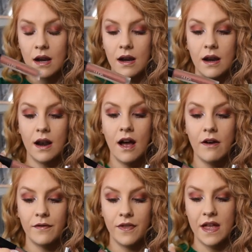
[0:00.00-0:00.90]

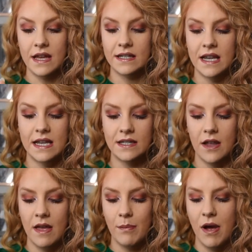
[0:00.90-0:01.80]
Love this. It's
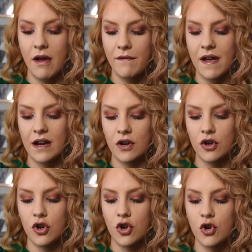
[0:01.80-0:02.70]
like that perfect
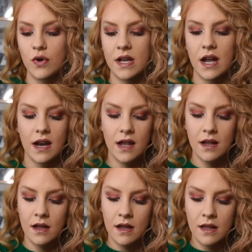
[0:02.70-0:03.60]
nudie
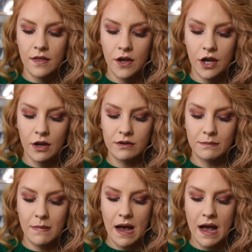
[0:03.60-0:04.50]
colour that goes
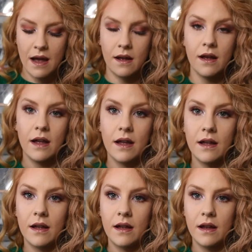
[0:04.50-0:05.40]
matte.
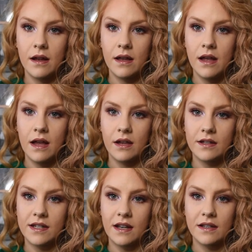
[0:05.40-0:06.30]
Yeah, you
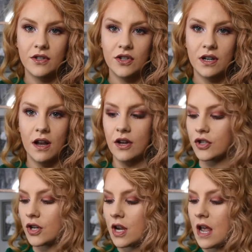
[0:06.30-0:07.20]
can see it's just
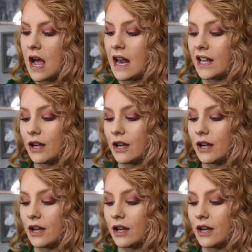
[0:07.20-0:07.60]
lush and it